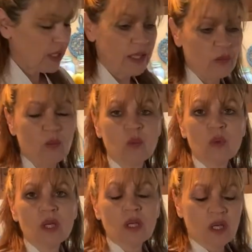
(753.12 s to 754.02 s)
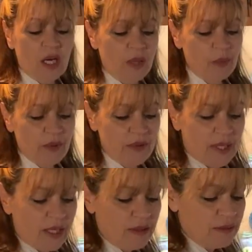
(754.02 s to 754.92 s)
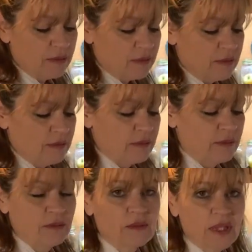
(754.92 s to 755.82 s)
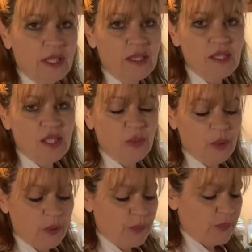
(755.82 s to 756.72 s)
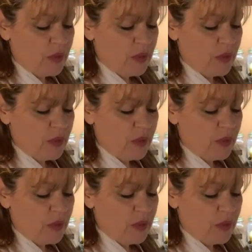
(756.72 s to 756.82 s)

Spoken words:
and I put that in a steeper